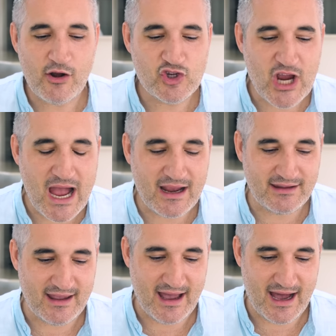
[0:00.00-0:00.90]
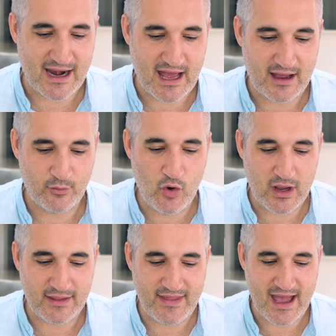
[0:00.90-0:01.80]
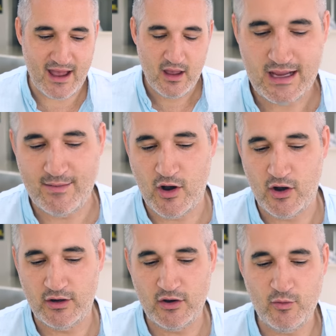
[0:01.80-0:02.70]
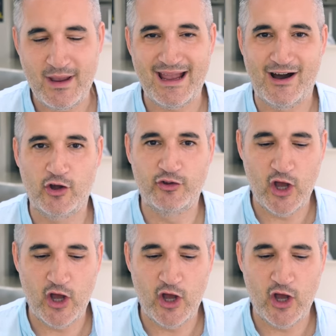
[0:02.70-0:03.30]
how chunky they are now. Look at that. Come on, you're not making a hot